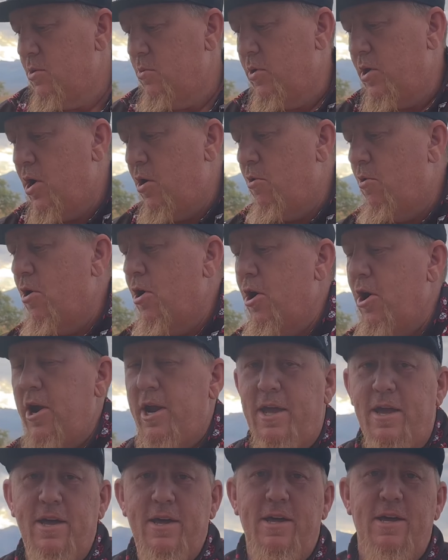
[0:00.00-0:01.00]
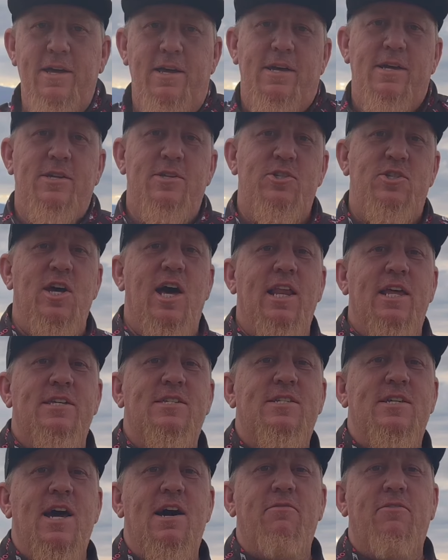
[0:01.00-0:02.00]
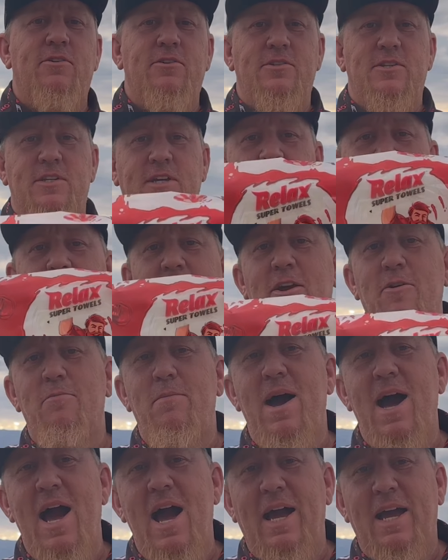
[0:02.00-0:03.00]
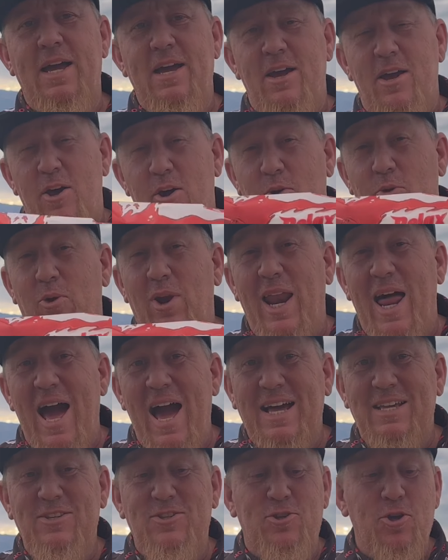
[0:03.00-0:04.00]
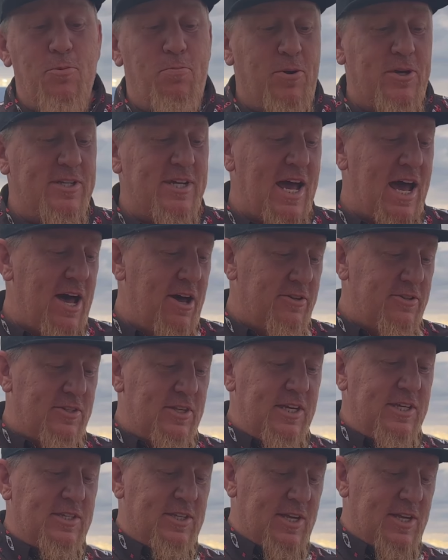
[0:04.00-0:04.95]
Well, don't worry. Jealous Devil's got your back. Relax Super Towels. These